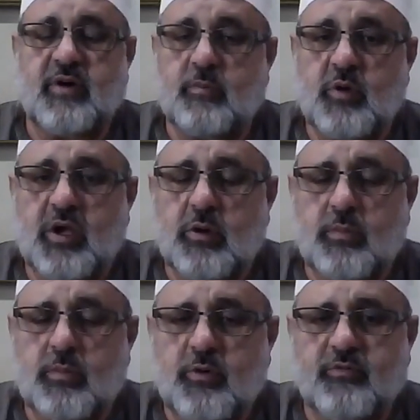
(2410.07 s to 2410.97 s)
And he
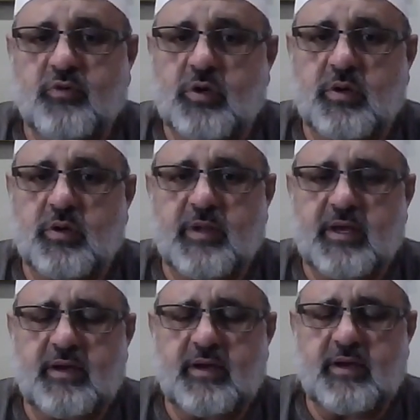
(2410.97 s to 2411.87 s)
says, well, if I
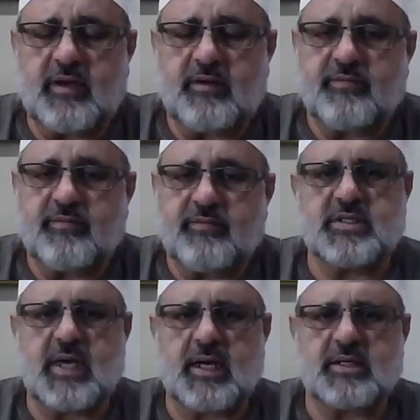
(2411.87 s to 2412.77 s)
bring you a proof, would you
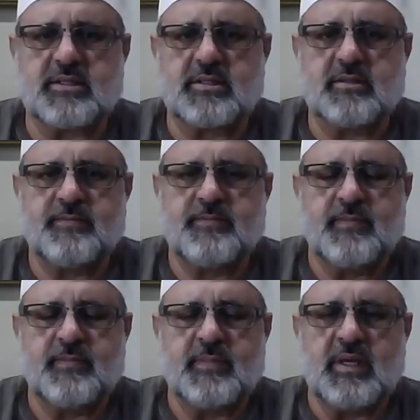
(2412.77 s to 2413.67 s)
believe? They
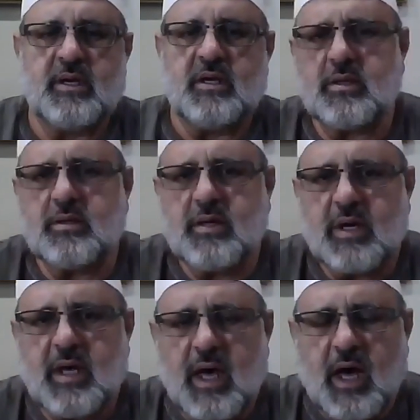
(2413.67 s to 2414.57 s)
said, absolutely.
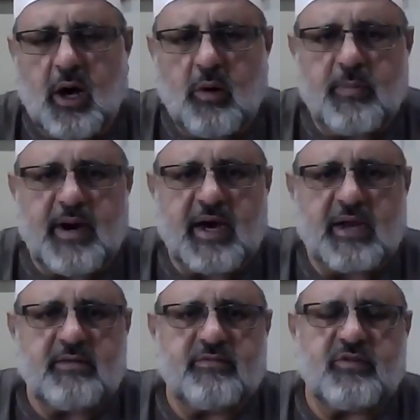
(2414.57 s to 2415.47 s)
There's no questions asked.
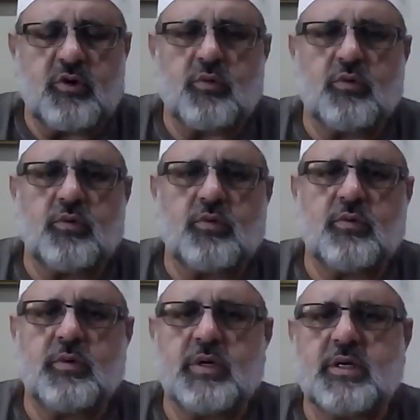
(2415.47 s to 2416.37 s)
He says,
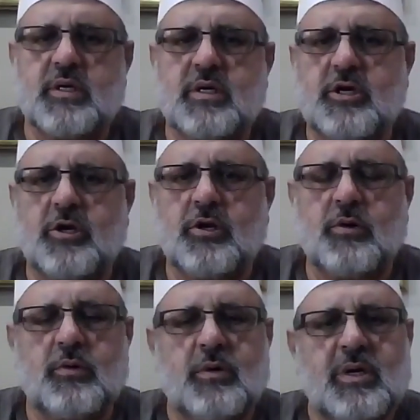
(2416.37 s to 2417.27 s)
well, how about
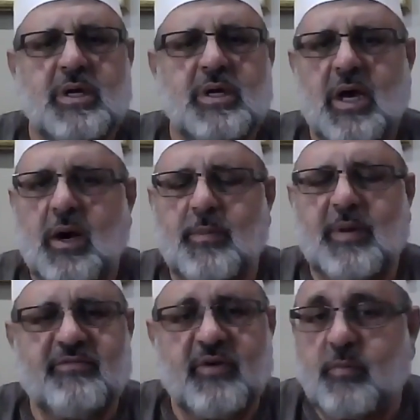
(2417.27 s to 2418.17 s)
if
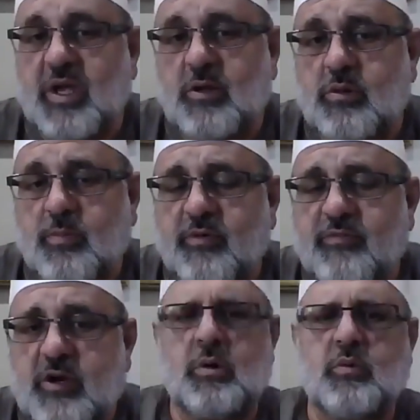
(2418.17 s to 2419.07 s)
how about
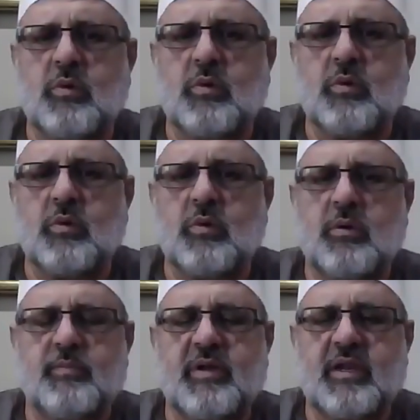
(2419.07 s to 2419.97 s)
if I bring you the proof and
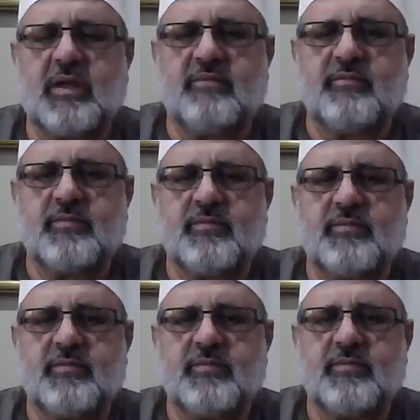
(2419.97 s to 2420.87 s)
you don't believe? He said, no
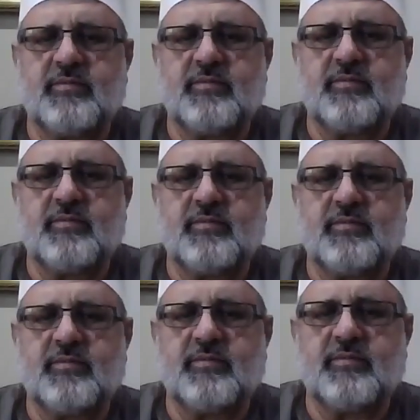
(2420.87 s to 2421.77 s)
way, we will believe.
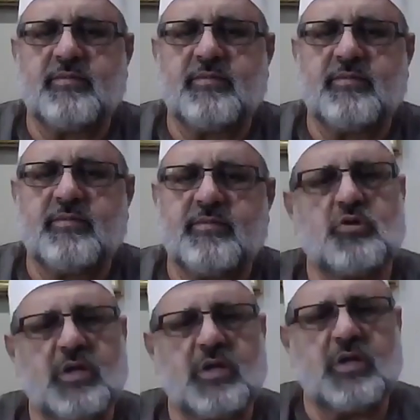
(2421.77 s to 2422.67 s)
This is fine.
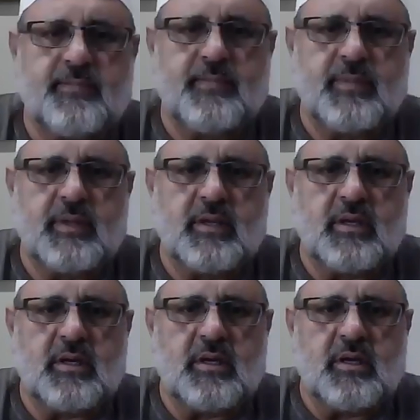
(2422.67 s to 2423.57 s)
You tell me what
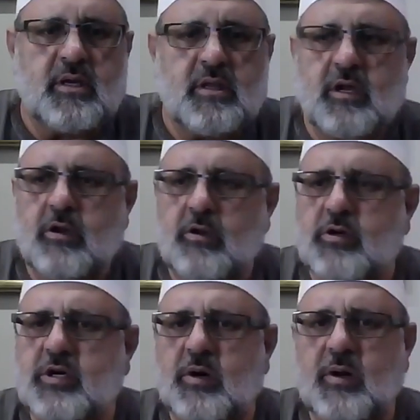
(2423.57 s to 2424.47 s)
proof you want, and I'll
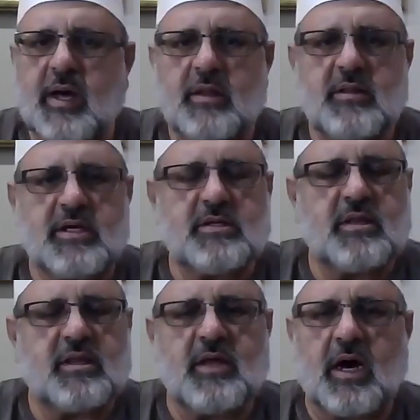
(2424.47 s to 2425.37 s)
provide you with that.
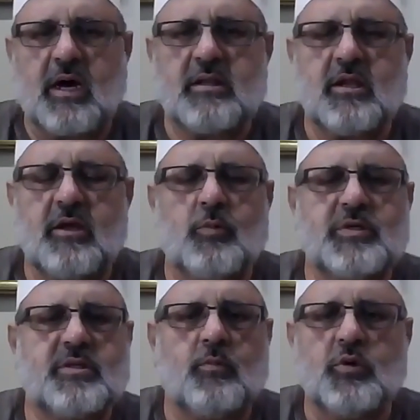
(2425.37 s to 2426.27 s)
They looked around.
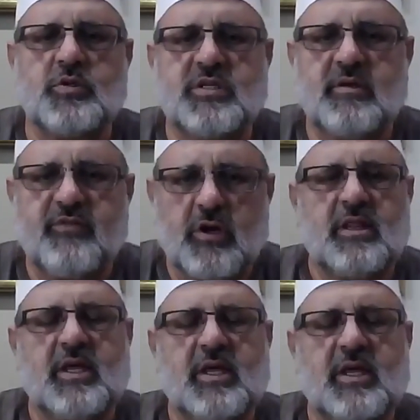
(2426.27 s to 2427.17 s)
They thought it was
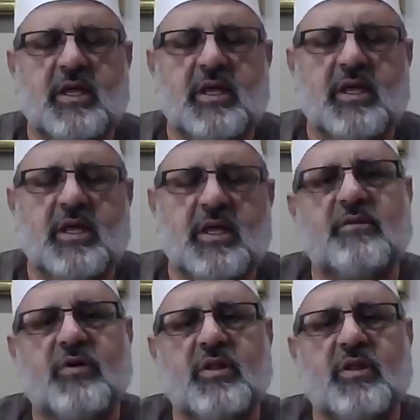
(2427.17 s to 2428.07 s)
the most difficult of
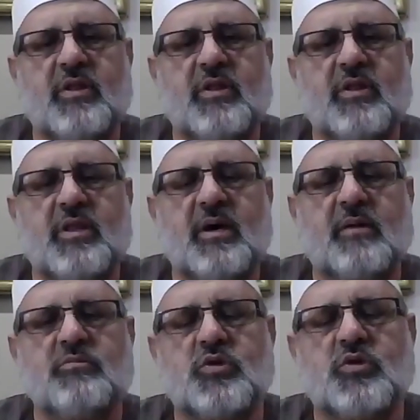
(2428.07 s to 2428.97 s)
all.
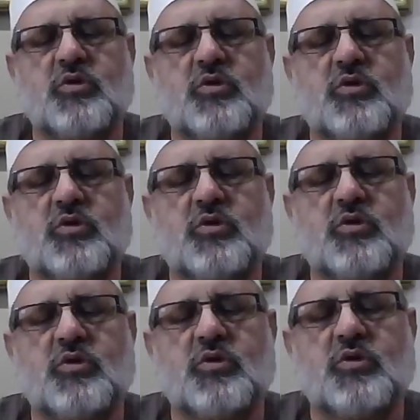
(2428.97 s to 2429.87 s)
They decided for
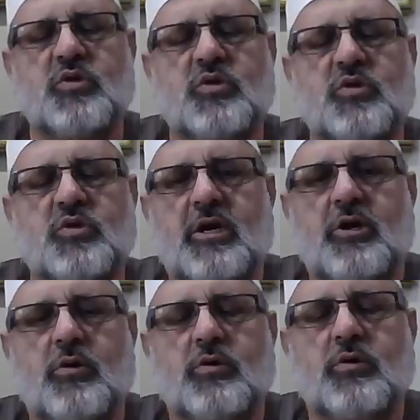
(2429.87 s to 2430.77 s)
them to,
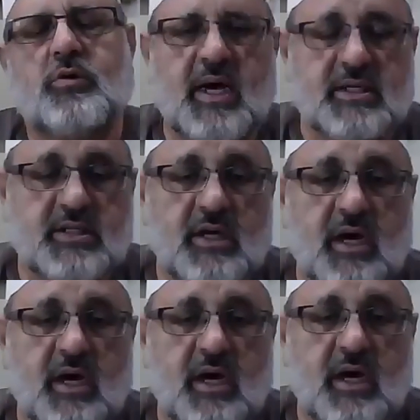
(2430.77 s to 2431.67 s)
to
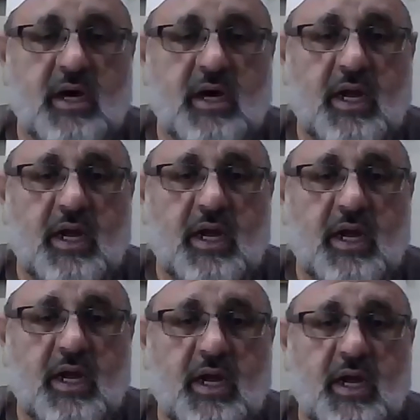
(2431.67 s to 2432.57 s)
ask
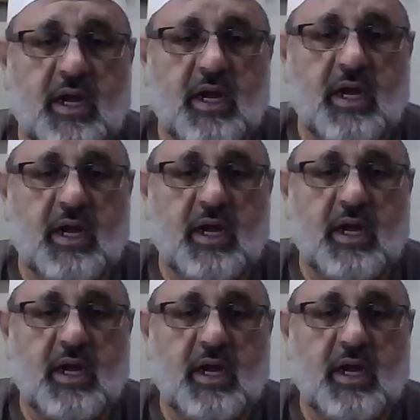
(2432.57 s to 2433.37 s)
ask